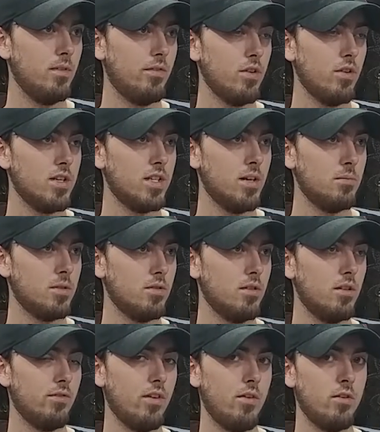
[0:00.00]
a free Samsung
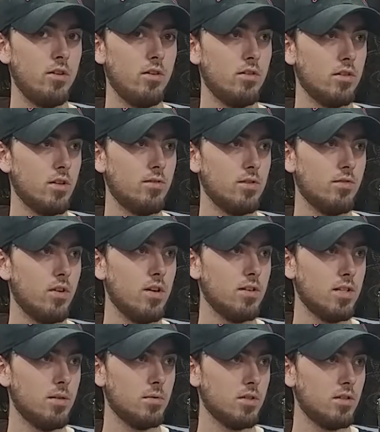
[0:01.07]
or $500 off with
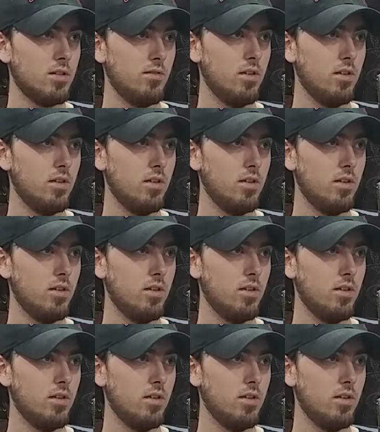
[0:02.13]
Samsung